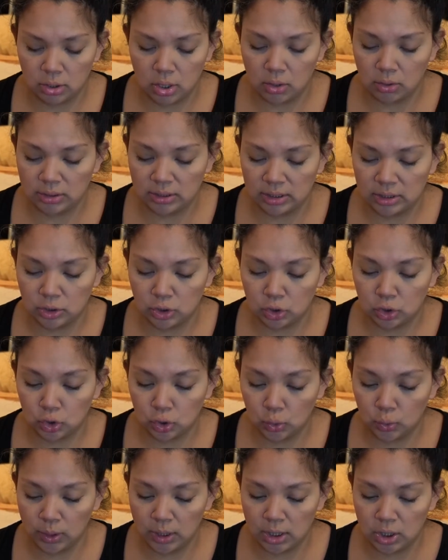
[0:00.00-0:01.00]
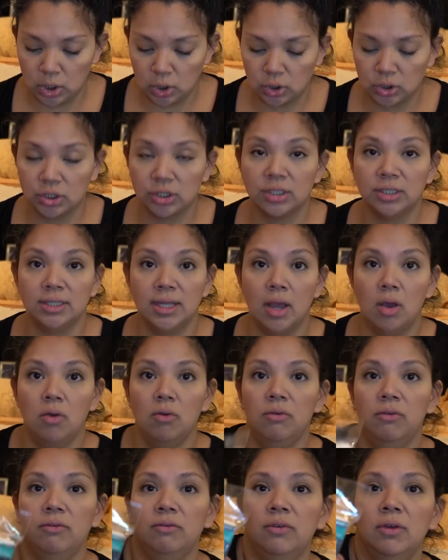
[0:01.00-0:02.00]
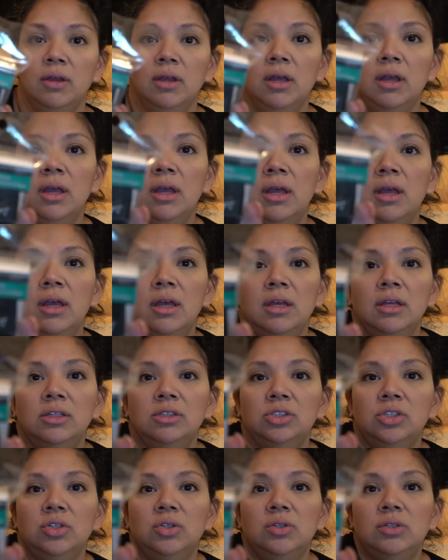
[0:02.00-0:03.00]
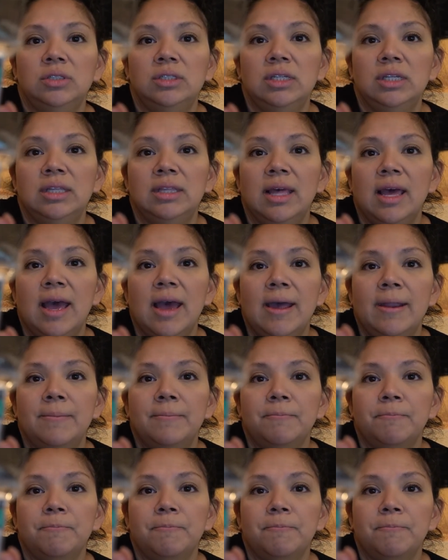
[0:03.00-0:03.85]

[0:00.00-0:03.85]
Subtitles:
says do it yourself. Do you see that?